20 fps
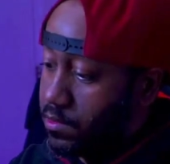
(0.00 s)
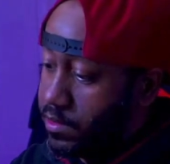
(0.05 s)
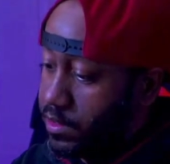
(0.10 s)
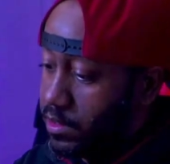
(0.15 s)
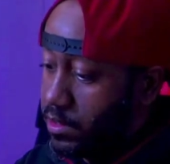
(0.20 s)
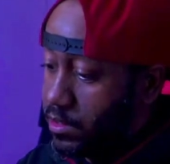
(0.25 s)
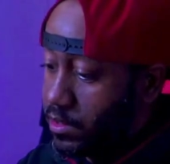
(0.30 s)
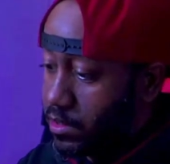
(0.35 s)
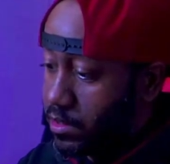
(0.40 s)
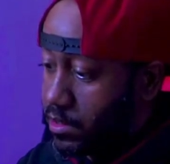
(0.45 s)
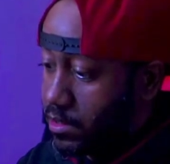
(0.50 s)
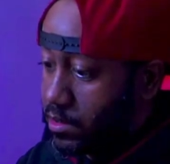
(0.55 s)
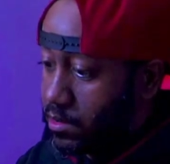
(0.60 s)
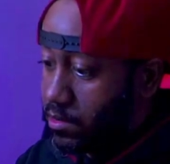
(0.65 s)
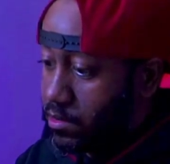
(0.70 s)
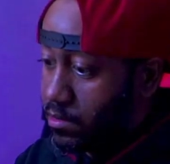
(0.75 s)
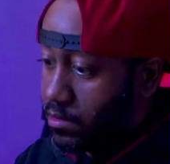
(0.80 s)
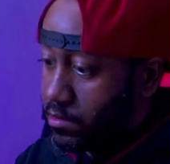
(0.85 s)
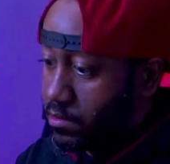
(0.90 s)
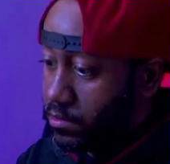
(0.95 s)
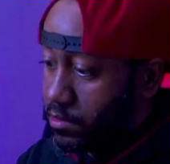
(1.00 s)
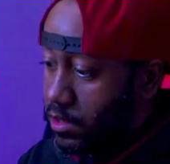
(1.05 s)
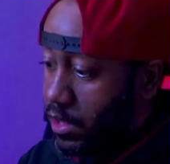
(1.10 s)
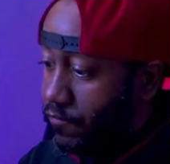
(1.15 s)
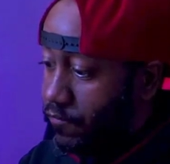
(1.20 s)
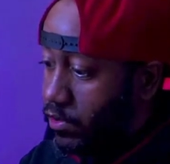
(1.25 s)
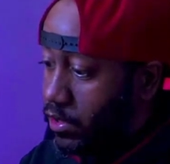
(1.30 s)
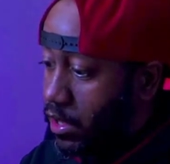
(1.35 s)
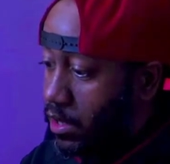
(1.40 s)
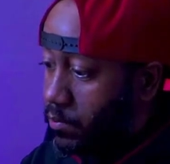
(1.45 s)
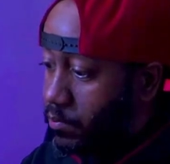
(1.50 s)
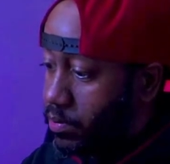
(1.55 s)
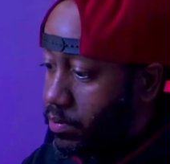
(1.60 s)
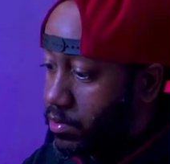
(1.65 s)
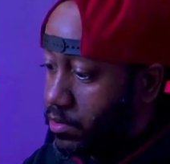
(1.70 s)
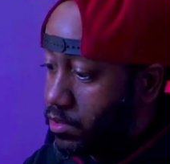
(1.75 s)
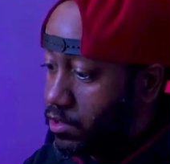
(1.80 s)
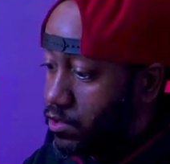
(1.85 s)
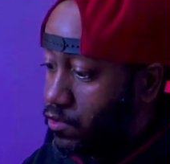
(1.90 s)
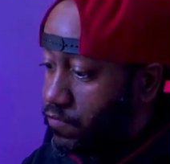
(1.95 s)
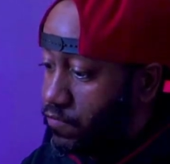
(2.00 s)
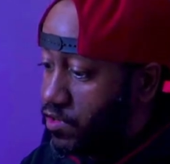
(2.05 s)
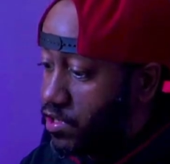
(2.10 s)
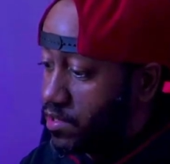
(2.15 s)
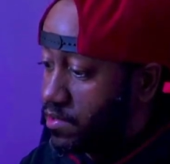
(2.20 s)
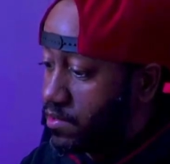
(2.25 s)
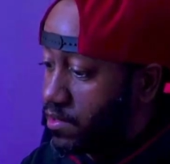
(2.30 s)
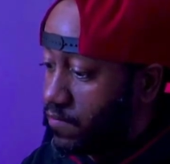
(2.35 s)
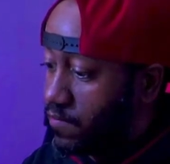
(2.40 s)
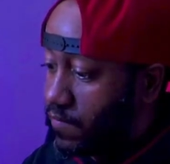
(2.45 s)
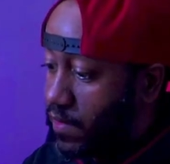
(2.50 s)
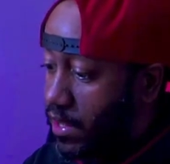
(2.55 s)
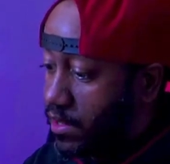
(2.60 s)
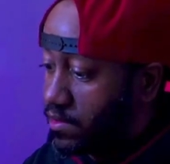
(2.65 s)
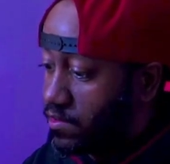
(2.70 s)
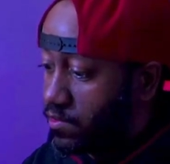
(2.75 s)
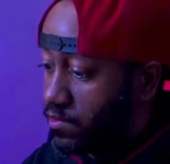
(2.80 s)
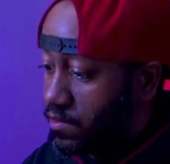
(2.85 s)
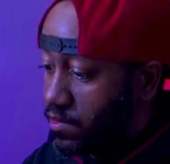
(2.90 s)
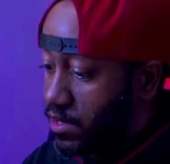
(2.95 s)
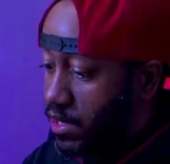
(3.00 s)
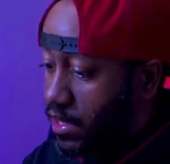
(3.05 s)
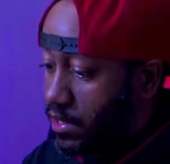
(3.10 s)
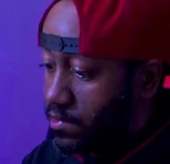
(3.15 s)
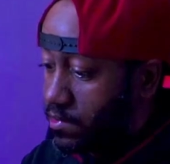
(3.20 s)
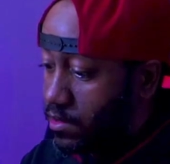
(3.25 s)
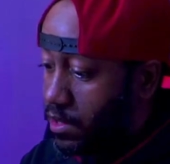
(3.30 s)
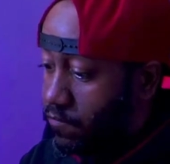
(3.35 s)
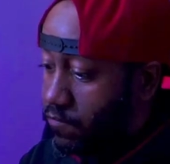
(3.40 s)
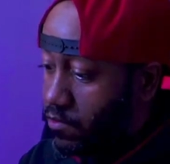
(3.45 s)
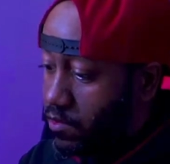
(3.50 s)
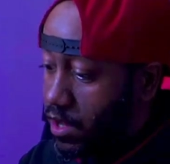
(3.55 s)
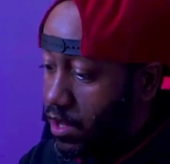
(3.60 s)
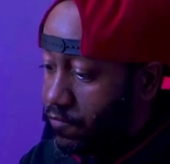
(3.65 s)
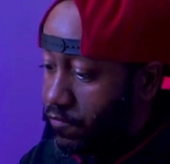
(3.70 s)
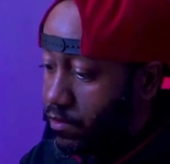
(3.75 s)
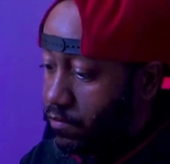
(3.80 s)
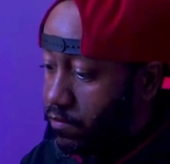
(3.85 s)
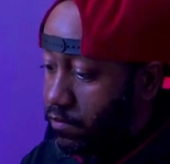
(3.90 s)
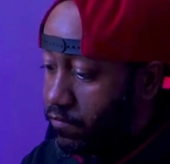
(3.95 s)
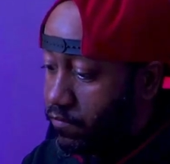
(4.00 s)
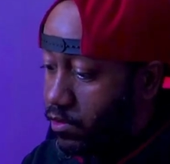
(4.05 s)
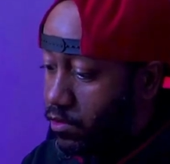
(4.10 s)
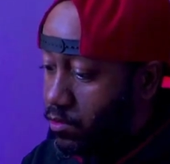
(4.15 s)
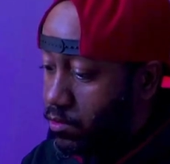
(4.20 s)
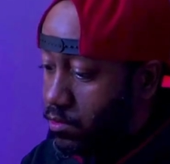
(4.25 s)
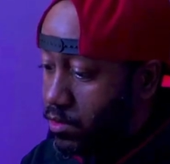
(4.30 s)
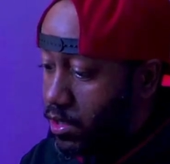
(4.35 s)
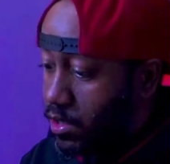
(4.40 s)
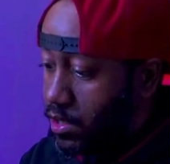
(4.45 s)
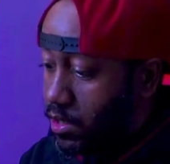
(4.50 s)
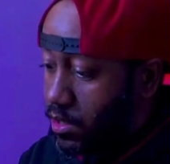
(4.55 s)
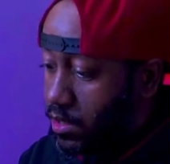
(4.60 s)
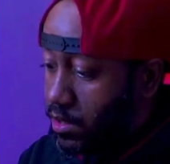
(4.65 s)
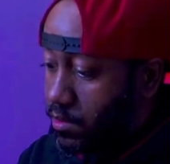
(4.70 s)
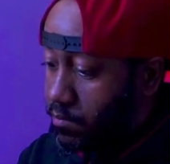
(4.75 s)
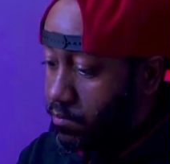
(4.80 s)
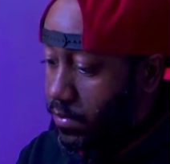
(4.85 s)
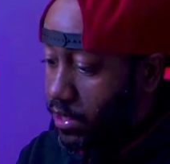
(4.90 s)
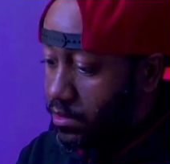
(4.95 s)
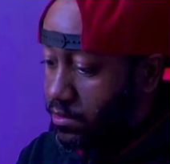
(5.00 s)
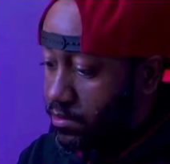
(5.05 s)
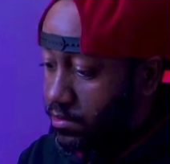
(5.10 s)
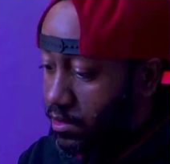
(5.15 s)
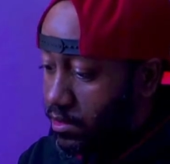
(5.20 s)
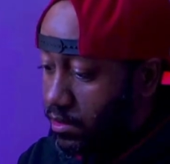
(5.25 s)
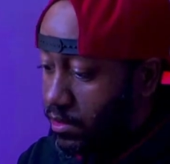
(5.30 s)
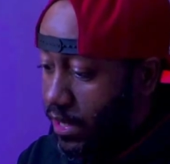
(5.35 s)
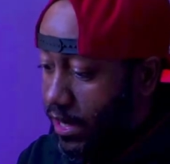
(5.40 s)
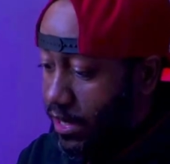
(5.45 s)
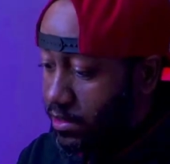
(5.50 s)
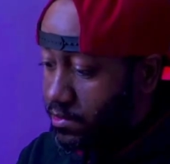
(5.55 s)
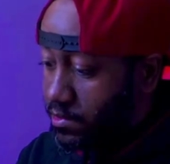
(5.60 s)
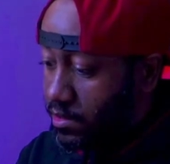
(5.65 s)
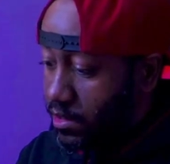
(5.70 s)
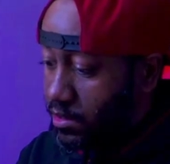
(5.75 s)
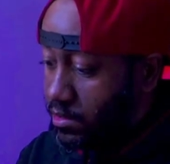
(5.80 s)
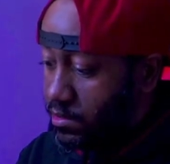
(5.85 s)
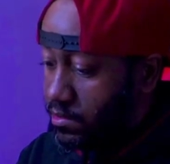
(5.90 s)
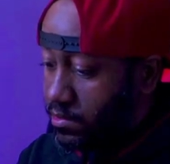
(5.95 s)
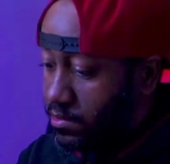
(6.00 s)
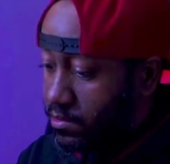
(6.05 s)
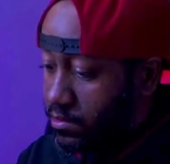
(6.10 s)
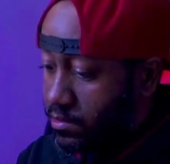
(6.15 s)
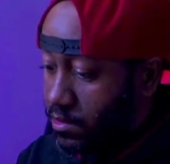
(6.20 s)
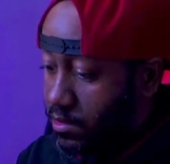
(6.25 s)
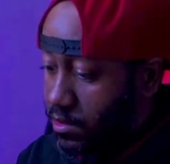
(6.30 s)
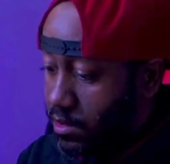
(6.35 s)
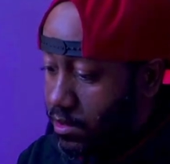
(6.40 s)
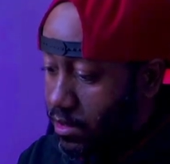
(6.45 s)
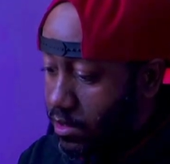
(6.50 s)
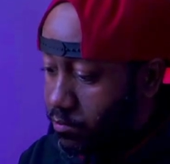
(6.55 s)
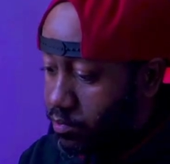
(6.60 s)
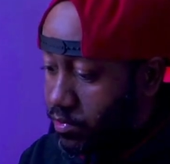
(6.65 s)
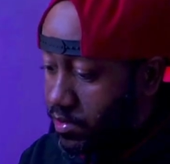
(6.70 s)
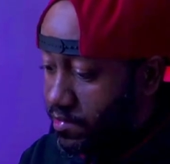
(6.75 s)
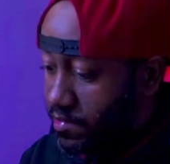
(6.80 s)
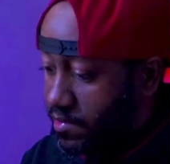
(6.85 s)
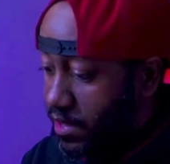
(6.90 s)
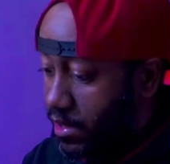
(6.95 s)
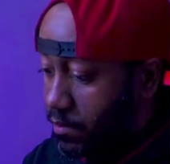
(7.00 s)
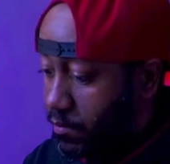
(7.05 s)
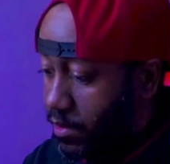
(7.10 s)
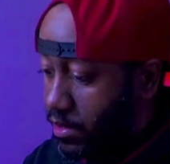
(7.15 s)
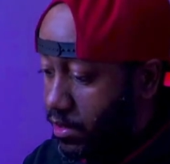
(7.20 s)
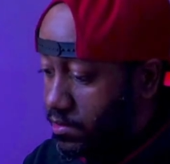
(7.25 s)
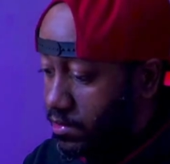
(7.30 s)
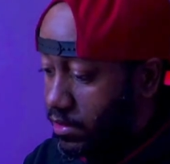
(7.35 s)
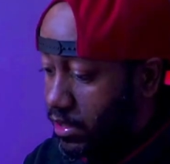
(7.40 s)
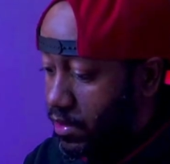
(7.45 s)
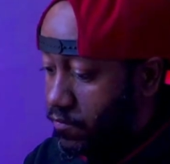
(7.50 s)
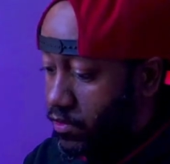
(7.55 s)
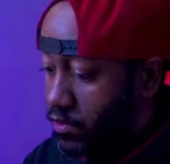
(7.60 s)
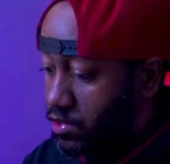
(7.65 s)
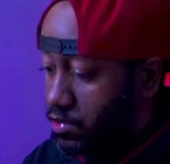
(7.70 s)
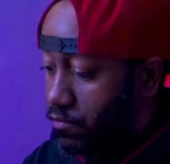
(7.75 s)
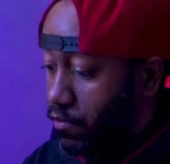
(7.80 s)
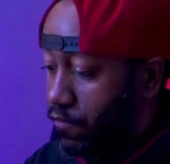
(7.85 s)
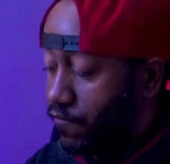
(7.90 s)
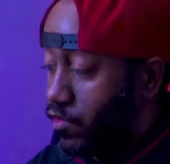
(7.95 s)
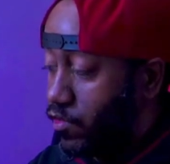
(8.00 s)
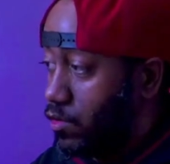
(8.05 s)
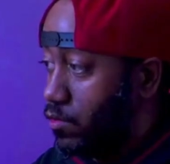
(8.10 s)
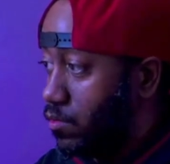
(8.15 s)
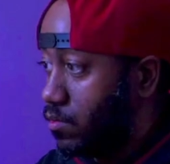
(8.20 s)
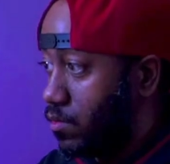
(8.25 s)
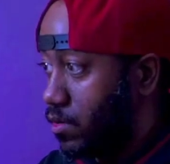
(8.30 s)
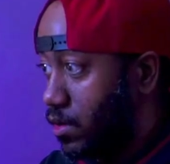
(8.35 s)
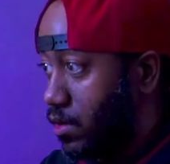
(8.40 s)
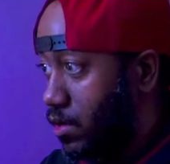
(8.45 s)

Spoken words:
The level up, you've just advanced to the next level. Every review means a lot to us. Please take a minute to leave us a review.